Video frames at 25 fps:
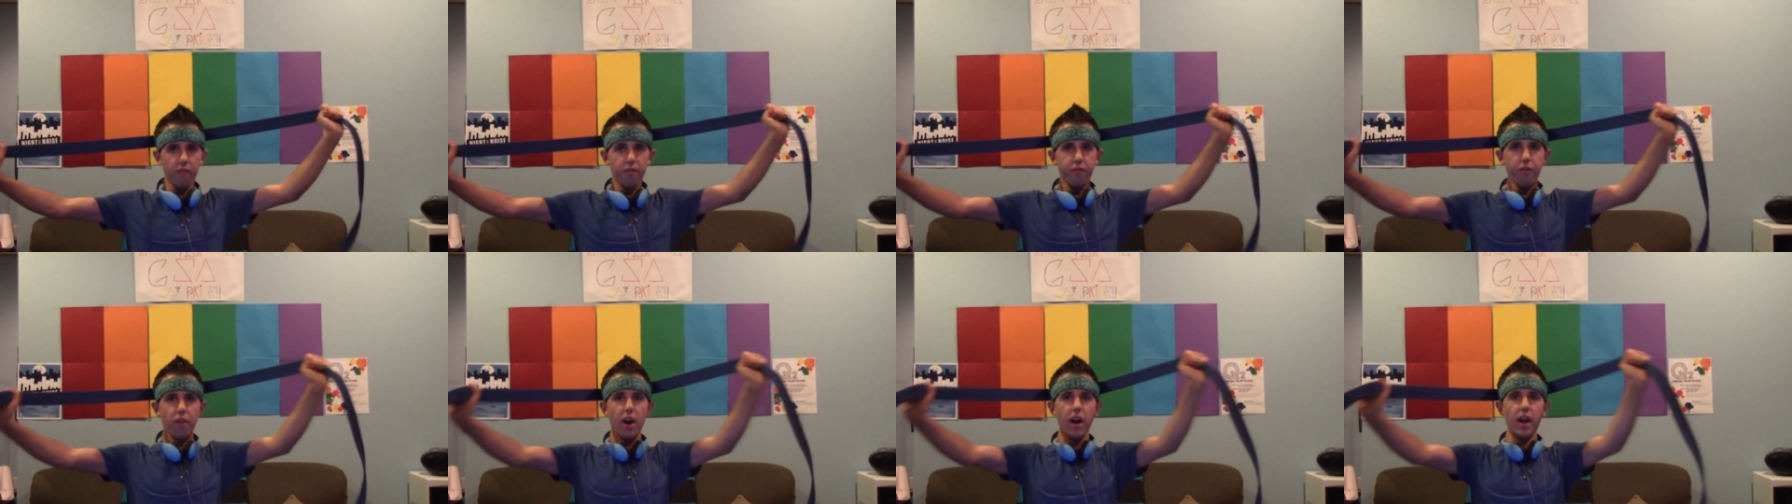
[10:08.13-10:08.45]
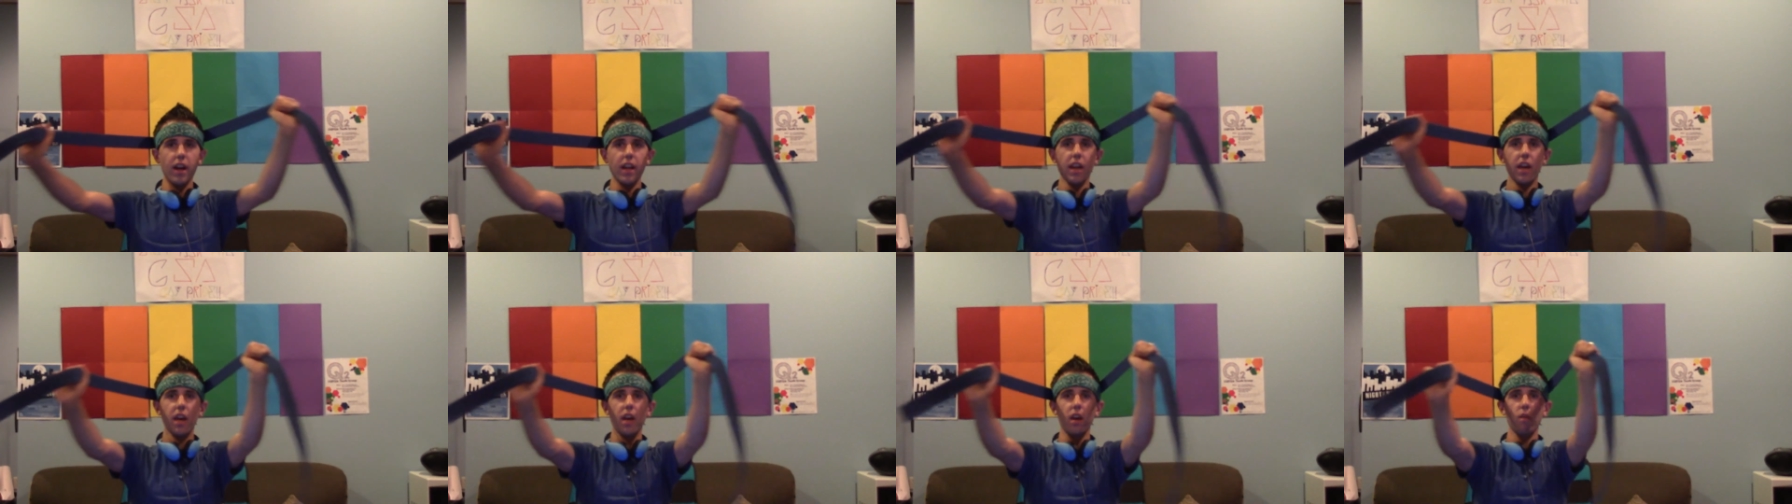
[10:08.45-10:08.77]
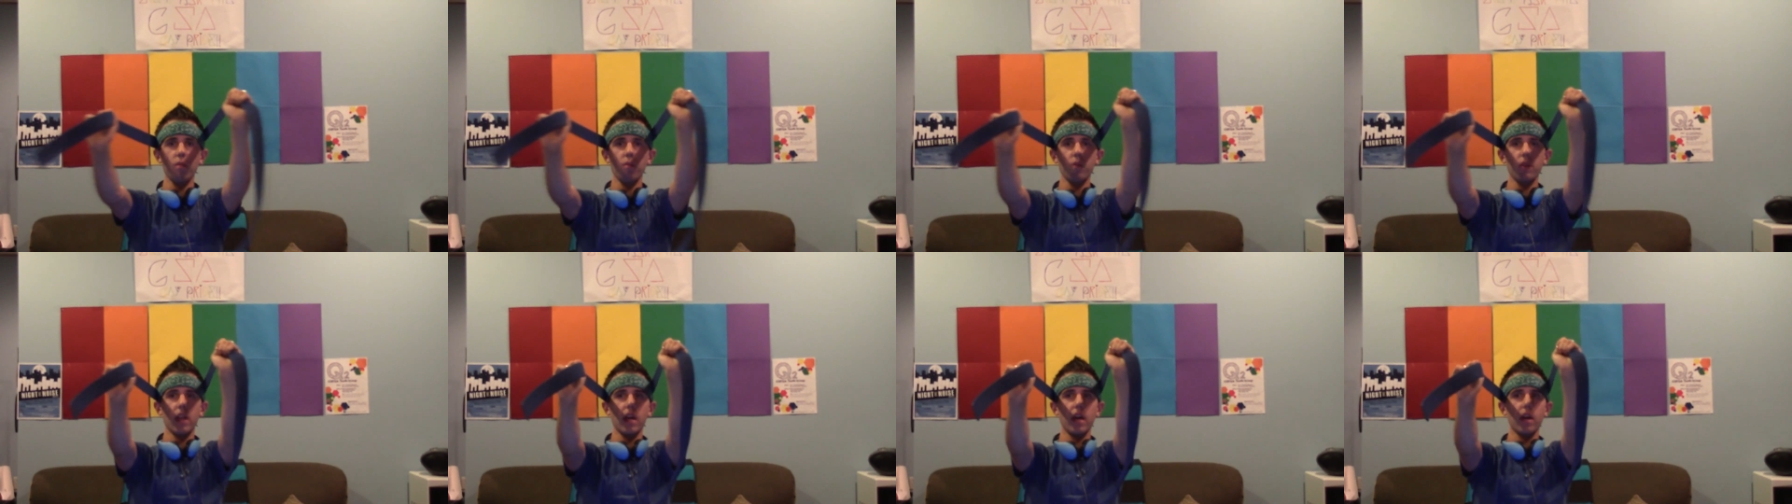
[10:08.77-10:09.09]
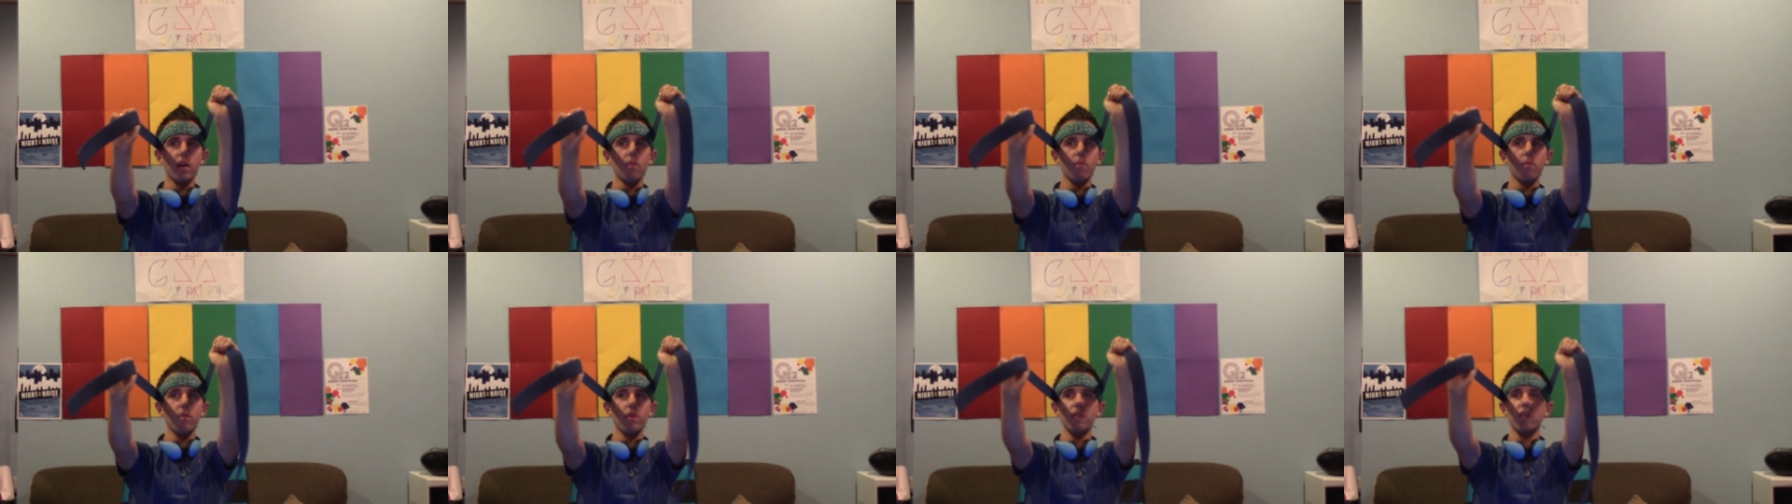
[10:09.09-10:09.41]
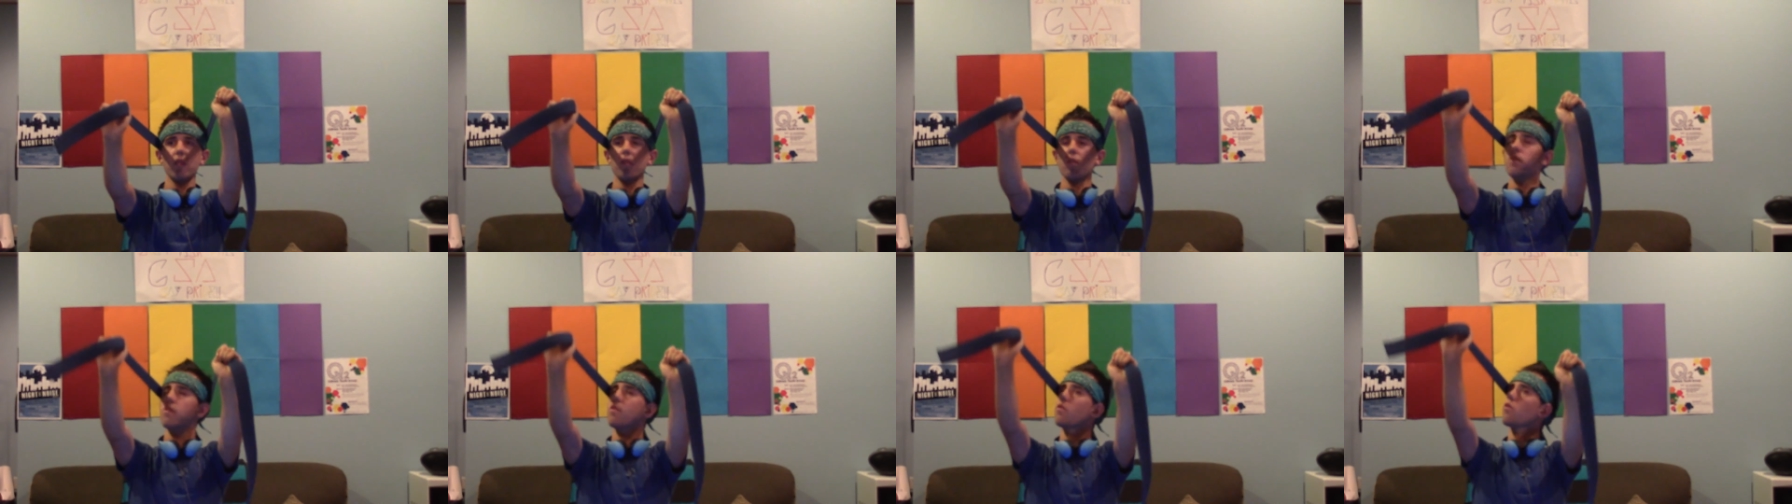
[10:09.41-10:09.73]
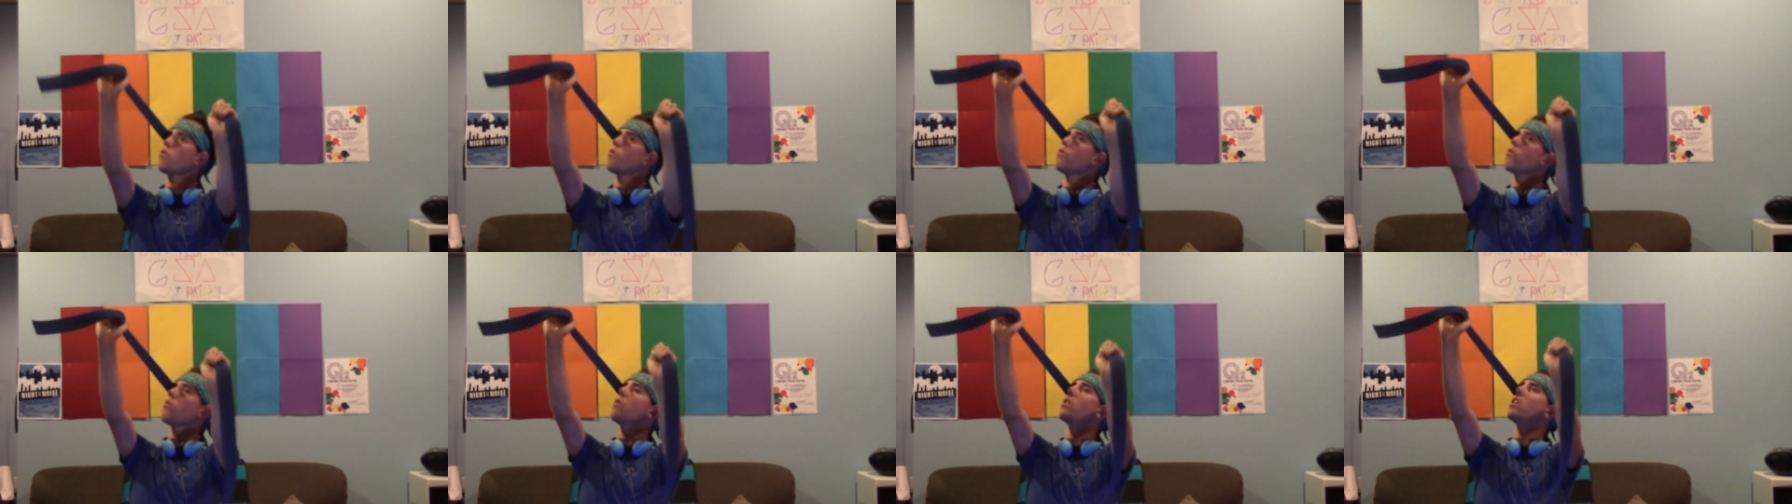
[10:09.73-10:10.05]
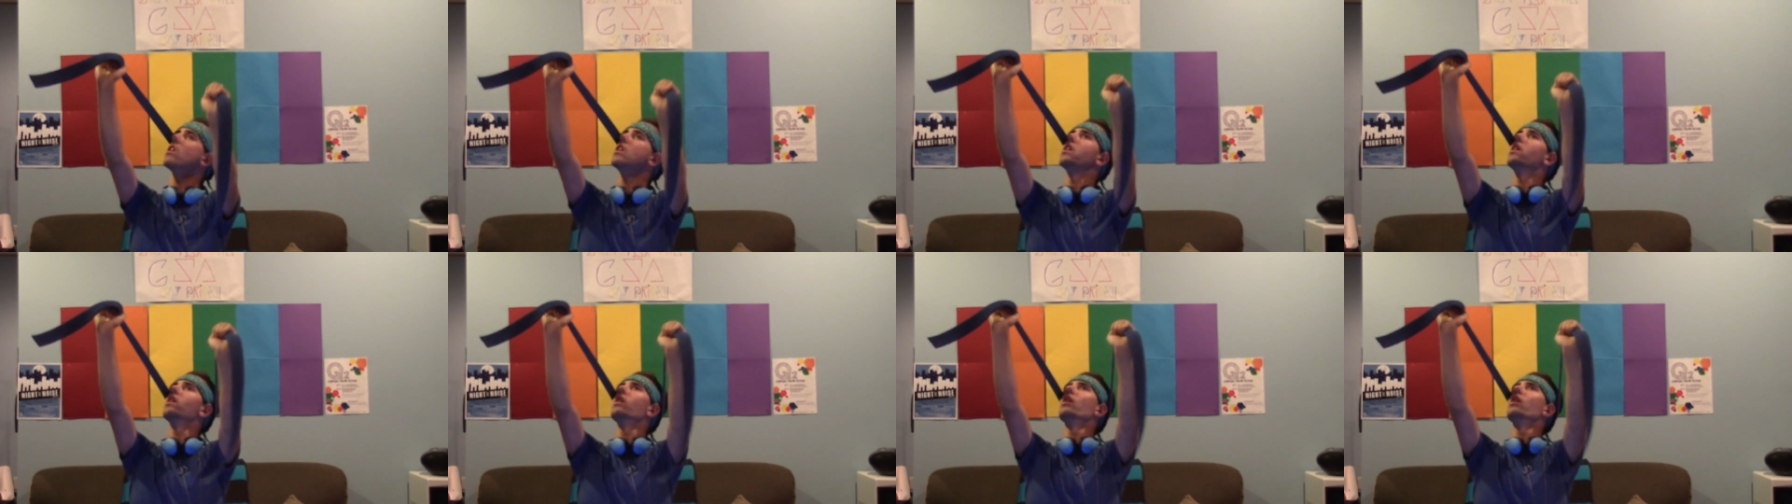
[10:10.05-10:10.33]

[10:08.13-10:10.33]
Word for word: Friday, when I went to,